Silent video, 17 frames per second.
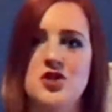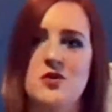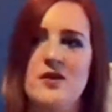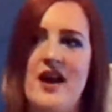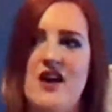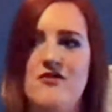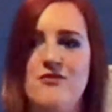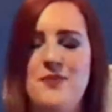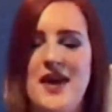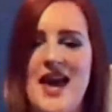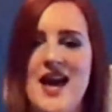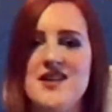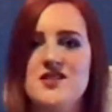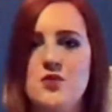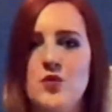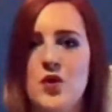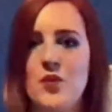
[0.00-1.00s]
in
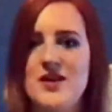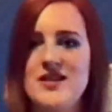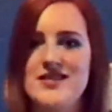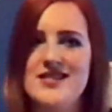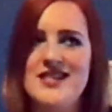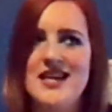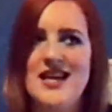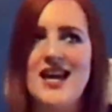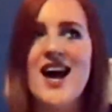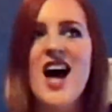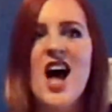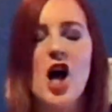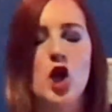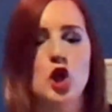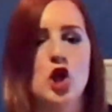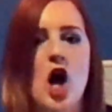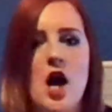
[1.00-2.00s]
FPS where we see
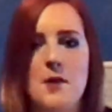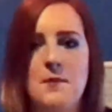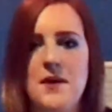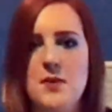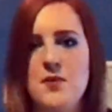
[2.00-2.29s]
a lot of